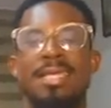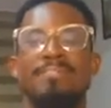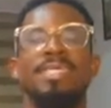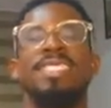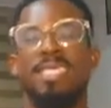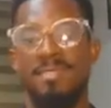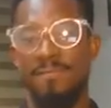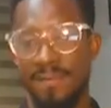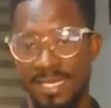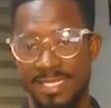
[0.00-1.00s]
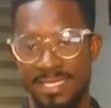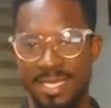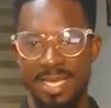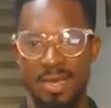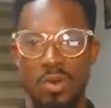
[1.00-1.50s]
immediate effects
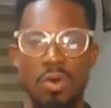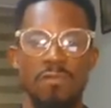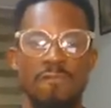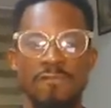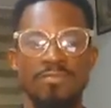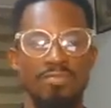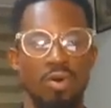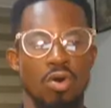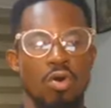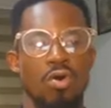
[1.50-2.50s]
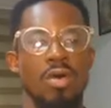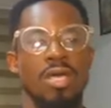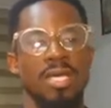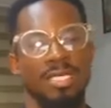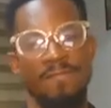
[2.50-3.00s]
on football.
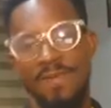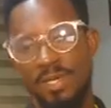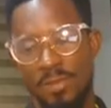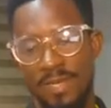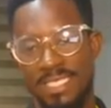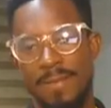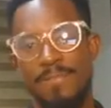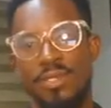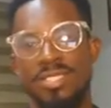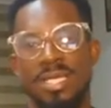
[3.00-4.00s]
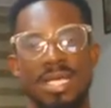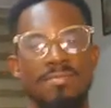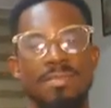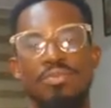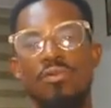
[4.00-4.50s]
The venue of the Champions League
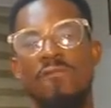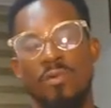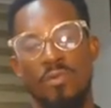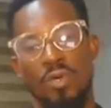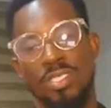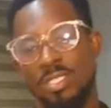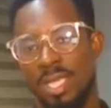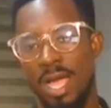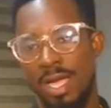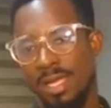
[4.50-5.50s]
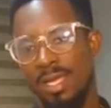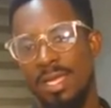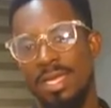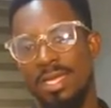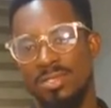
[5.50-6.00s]
has been moved from Russia
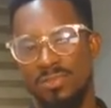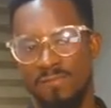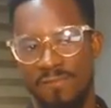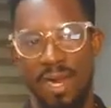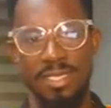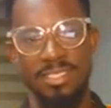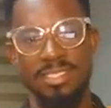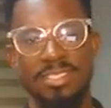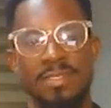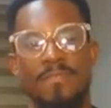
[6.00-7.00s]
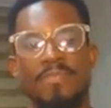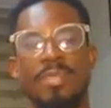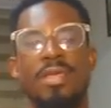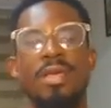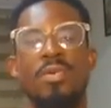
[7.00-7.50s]
to France.
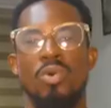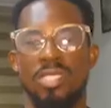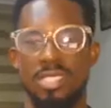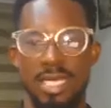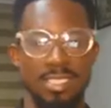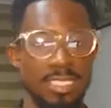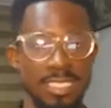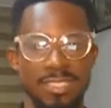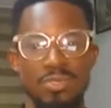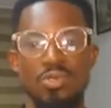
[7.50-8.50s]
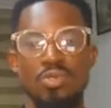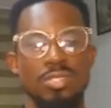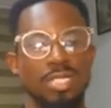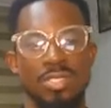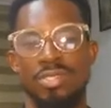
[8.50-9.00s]
Russia
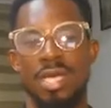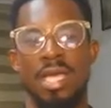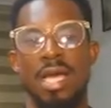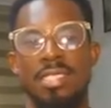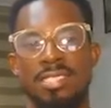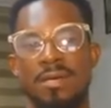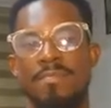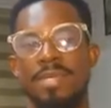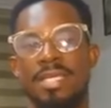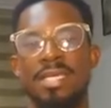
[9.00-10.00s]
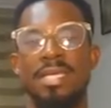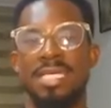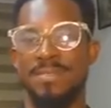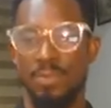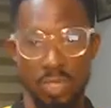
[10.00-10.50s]
state-owned natural gas company
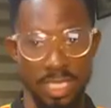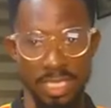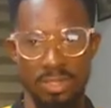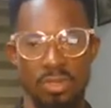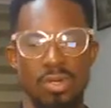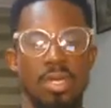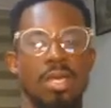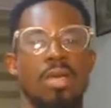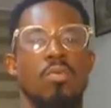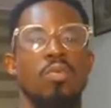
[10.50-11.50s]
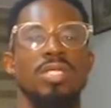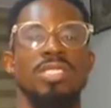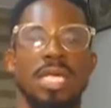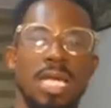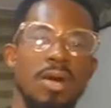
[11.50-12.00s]
Gazprom deal with
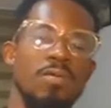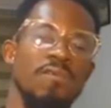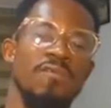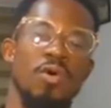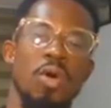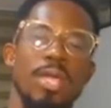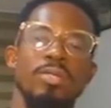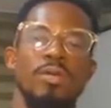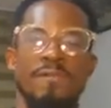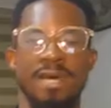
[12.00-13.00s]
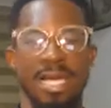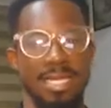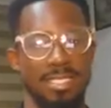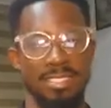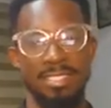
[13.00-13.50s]
Schalke 04 and UEFA
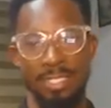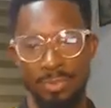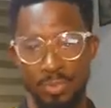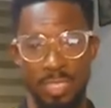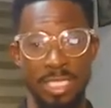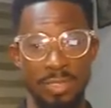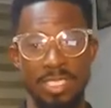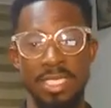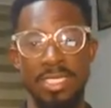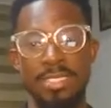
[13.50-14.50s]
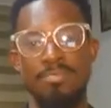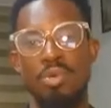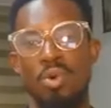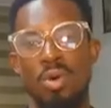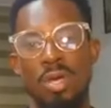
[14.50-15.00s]
is hugely in
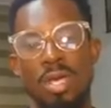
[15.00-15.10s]
limbo.